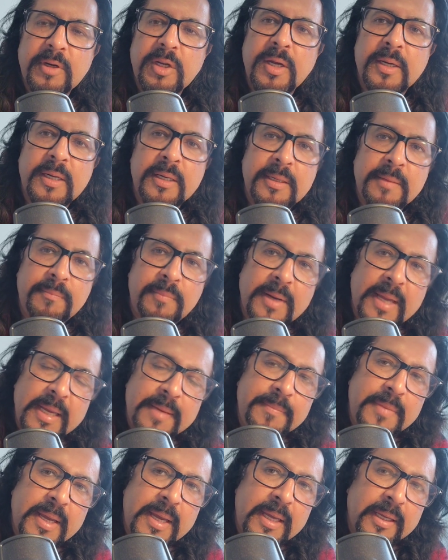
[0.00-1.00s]
got a reply
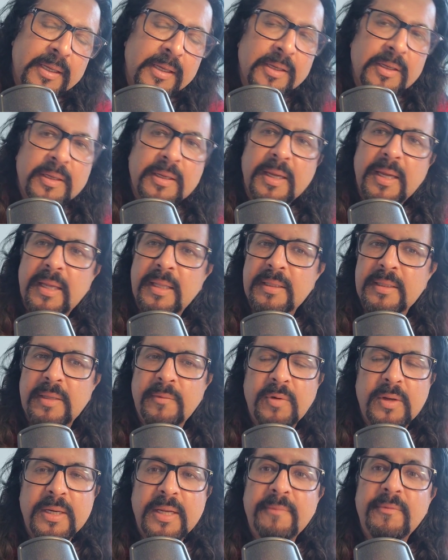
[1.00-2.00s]
back, and they
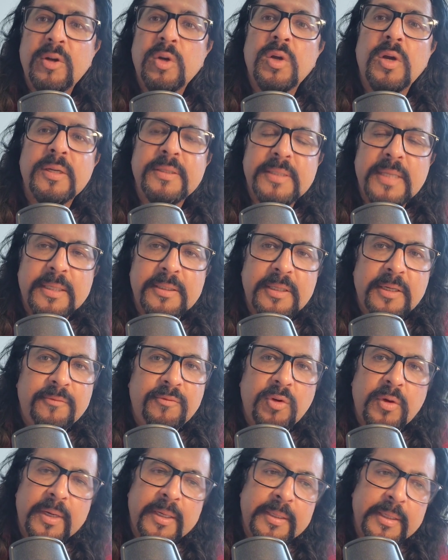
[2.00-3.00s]
were never contacted
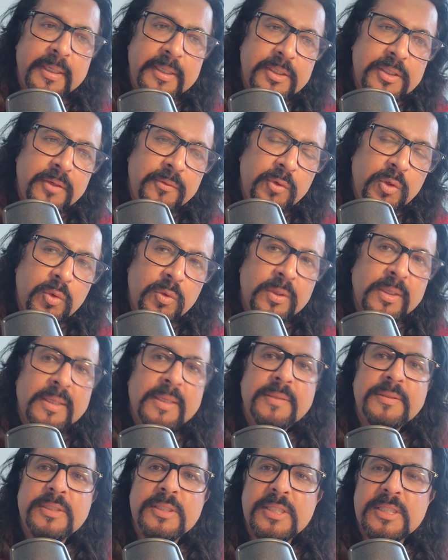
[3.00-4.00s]
for an interview
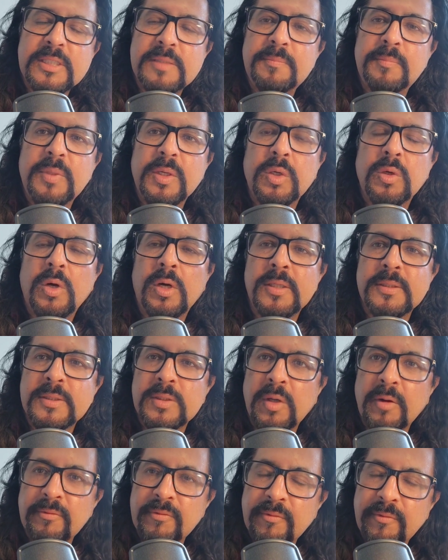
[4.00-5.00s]
just because
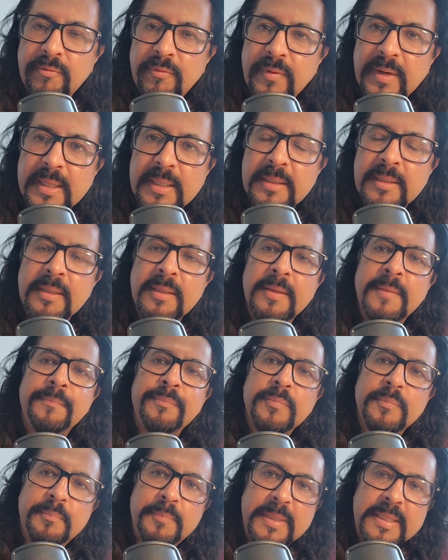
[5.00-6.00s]
of one
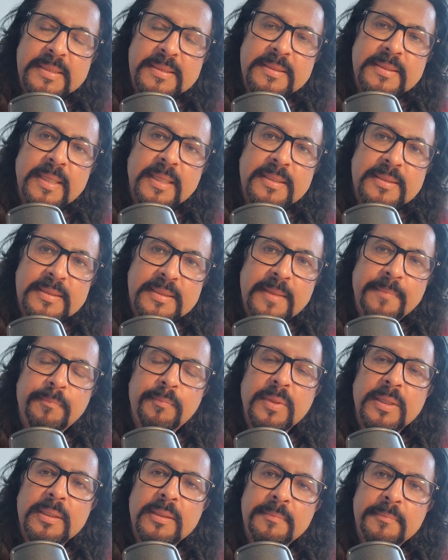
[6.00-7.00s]
basic
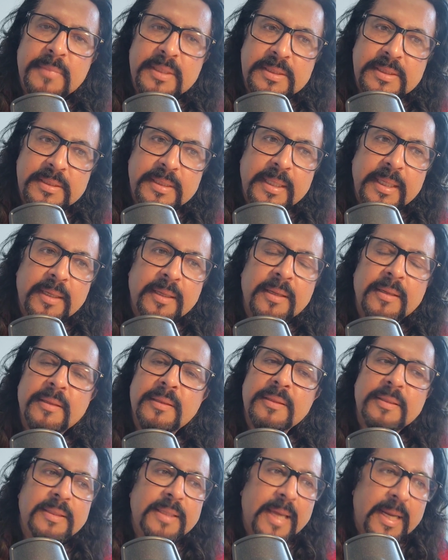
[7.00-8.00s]
simple mistake,
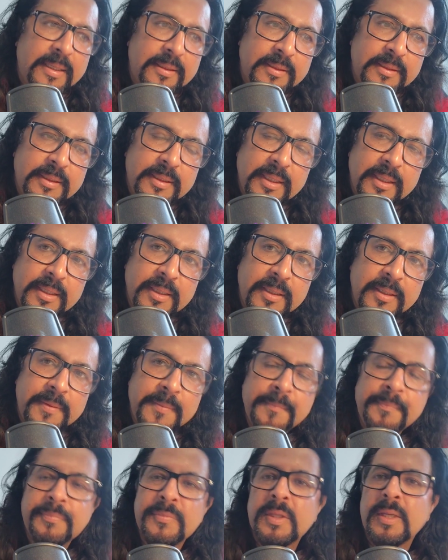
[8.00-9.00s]
that their
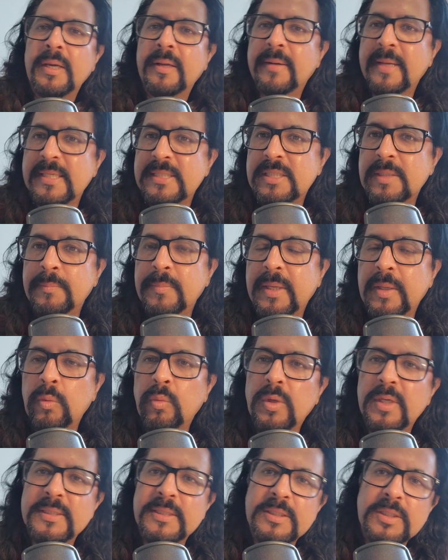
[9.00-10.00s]
resume
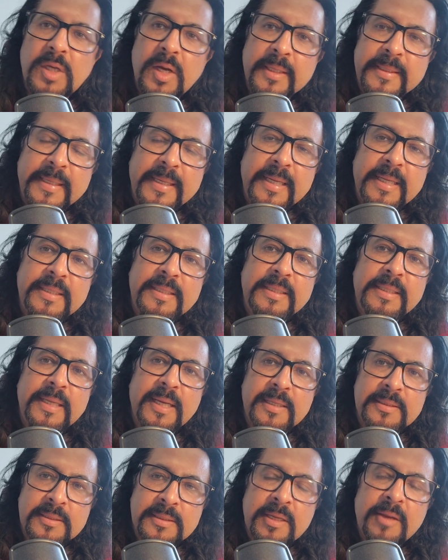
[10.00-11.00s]
was not
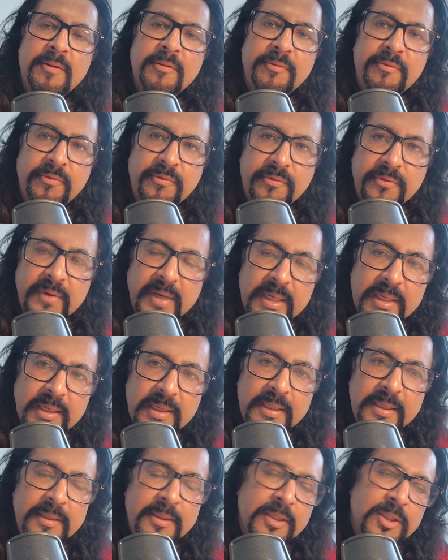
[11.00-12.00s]
ATS
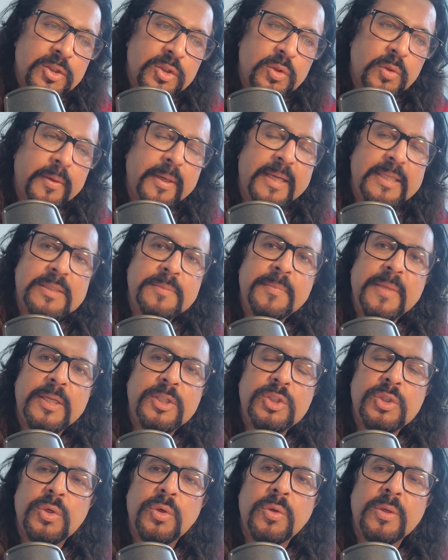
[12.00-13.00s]
friendly. So guys, make
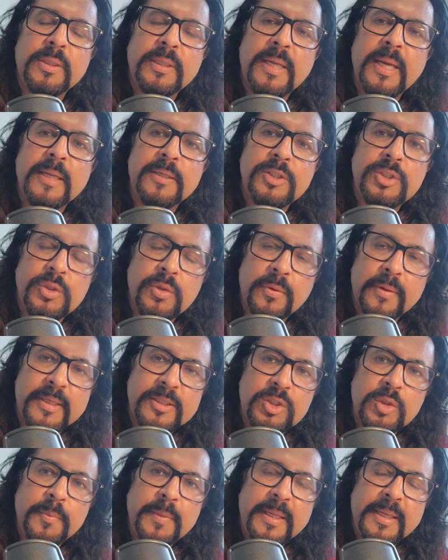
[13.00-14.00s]
sure that your
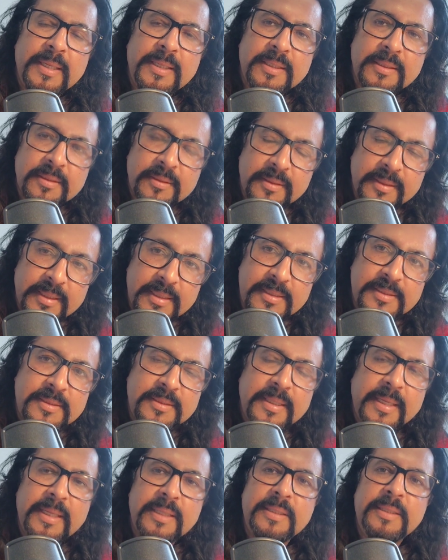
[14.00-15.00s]
resume
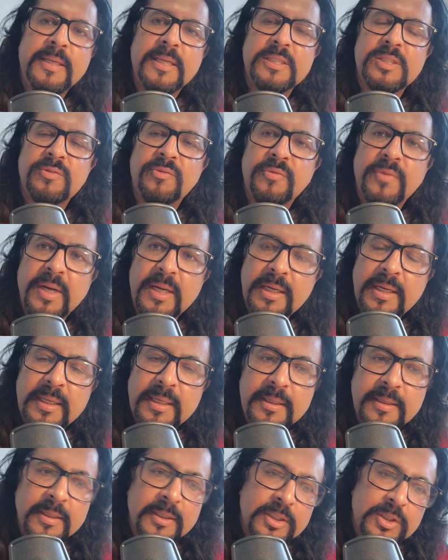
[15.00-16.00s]
is ATS
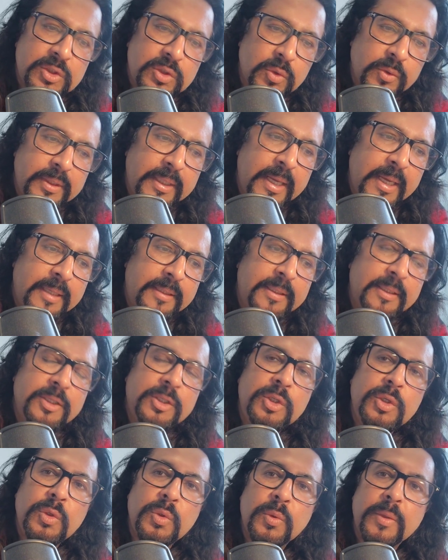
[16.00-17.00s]
friendly so that
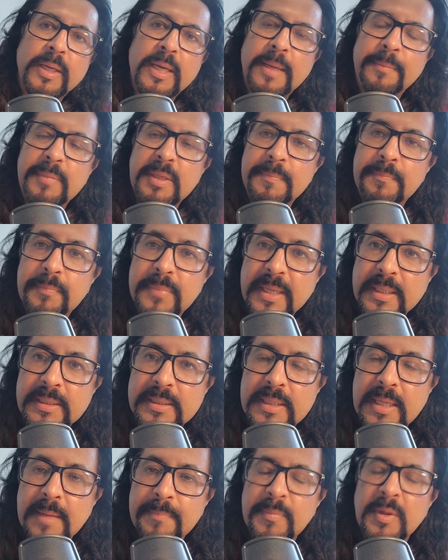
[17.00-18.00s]
you can be
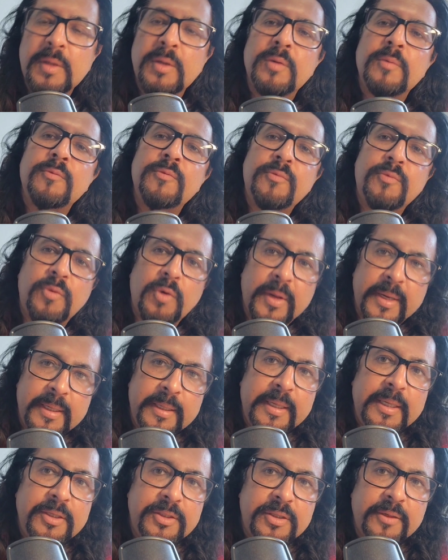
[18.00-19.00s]
picked up for
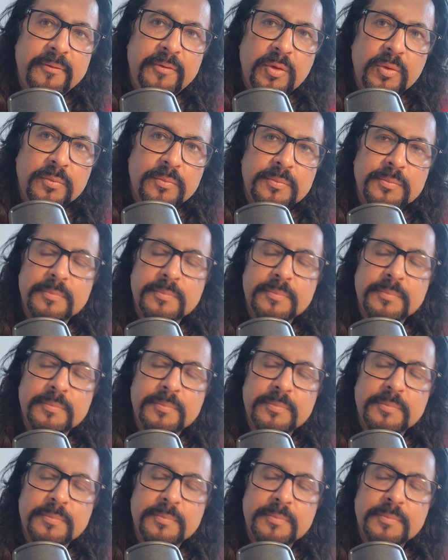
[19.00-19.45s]
an interview.